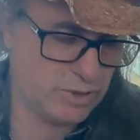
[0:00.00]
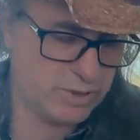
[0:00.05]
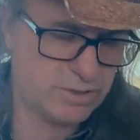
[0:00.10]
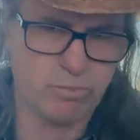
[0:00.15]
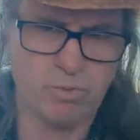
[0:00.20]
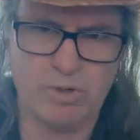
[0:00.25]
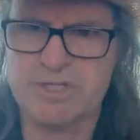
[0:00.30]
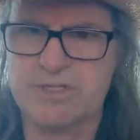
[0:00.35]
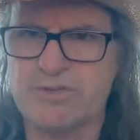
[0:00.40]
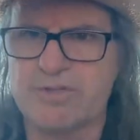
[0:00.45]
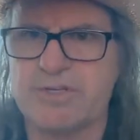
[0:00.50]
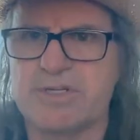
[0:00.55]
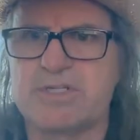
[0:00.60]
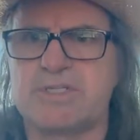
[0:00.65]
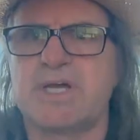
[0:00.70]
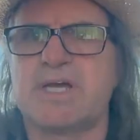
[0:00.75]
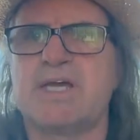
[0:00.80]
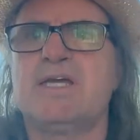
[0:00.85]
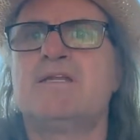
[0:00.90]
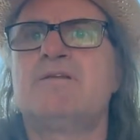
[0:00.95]
what's the
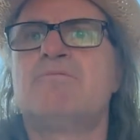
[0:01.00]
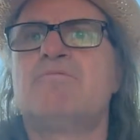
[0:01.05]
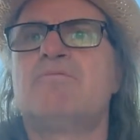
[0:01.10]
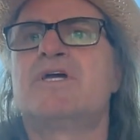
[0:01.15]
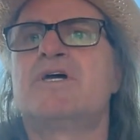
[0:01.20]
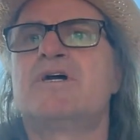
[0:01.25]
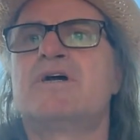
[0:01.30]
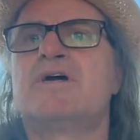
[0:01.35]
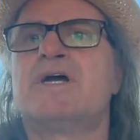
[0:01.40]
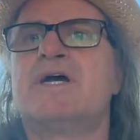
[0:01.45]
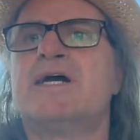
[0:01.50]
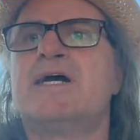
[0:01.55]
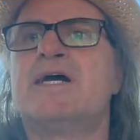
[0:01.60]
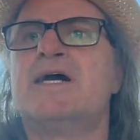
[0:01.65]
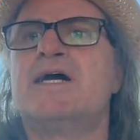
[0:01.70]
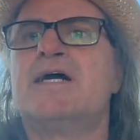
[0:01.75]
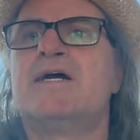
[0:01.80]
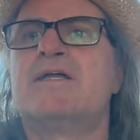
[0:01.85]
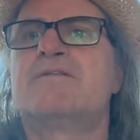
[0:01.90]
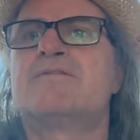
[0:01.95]
date? We are
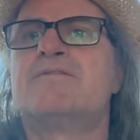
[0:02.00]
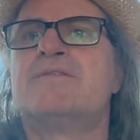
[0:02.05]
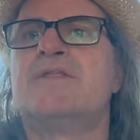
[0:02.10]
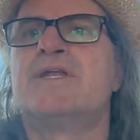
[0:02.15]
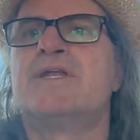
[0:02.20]
at the